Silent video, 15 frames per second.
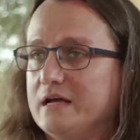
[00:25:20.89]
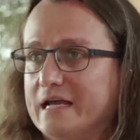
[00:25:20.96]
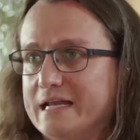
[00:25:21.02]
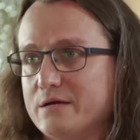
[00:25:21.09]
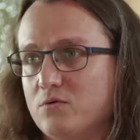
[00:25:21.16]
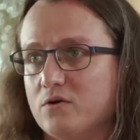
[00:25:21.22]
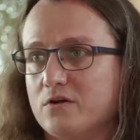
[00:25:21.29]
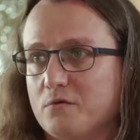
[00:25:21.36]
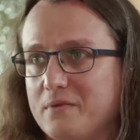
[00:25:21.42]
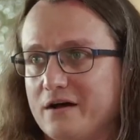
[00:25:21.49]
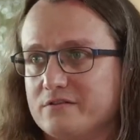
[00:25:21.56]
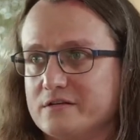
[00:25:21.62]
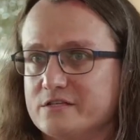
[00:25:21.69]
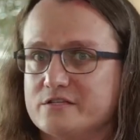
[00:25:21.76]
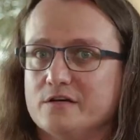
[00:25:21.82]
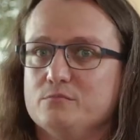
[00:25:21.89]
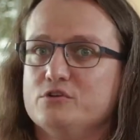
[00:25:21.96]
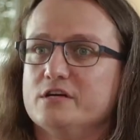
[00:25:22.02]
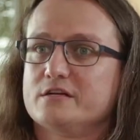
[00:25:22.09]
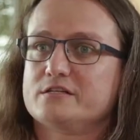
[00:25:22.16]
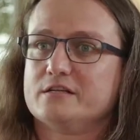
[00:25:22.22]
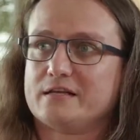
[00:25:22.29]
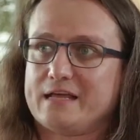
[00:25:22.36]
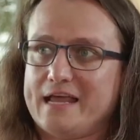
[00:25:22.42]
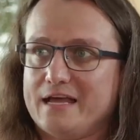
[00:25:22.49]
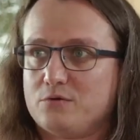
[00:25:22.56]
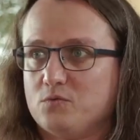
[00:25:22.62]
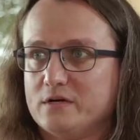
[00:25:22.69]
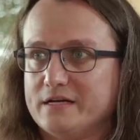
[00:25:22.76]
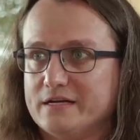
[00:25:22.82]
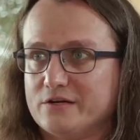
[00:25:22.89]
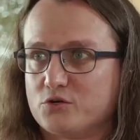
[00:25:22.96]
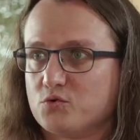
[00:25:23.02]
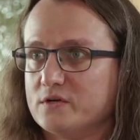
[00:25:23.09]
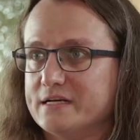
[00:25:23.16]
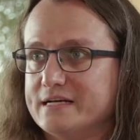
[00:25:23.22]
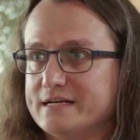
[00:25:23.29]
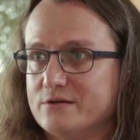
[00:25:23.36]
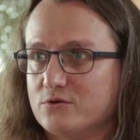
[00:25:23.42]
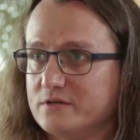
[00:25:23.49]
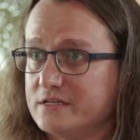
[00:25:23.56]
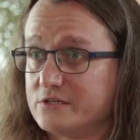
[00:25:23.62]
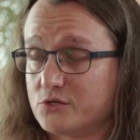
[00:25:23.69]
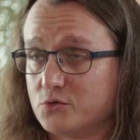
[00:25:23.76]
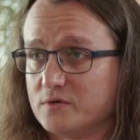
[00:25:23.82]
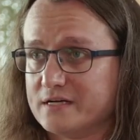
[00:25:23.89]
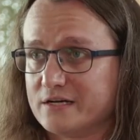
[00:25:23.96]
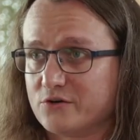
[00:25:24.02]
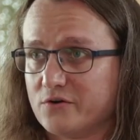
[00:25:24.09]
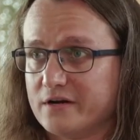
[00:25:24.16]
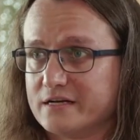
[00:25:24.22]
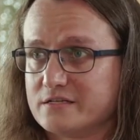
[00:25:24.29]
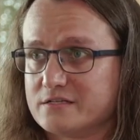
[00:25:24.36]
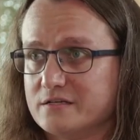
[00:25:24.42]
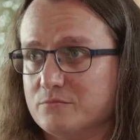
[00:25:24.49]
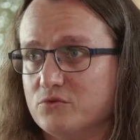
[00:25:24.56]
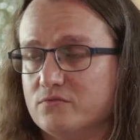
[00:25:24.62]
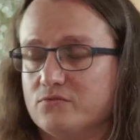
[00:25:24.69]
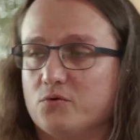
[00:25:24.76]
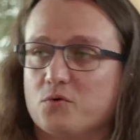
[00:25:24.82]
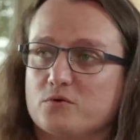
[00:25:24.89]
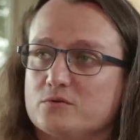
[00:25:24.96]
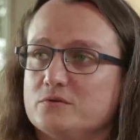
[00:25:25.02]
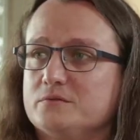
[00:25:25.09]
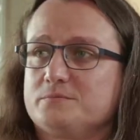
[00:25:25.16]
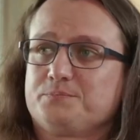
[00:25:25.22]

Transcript: anyone about these subjects, and can we agree or disagree in grace and move forward?